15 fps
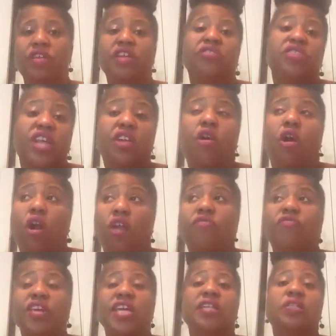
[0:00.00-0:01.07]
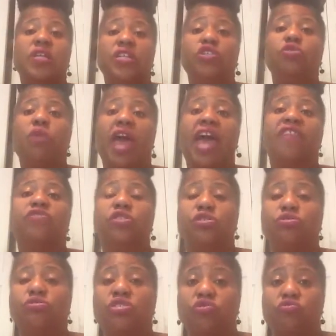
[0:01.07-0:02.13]
There are things that you have to
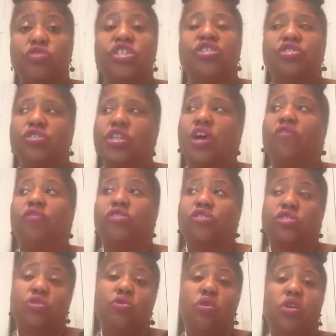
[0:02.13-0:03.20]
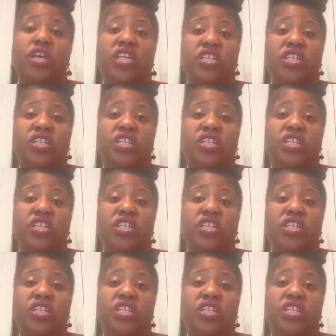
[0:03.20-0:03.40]
do to rid yourself of the story.